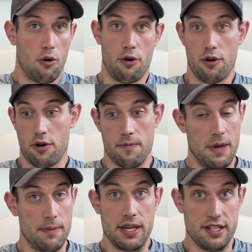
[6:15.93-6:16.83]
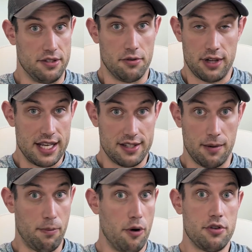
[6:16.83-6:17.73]
or maybe it's
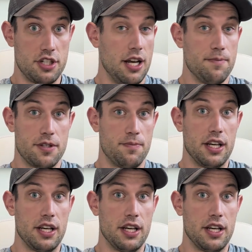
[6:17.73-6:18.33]
utilizing both chips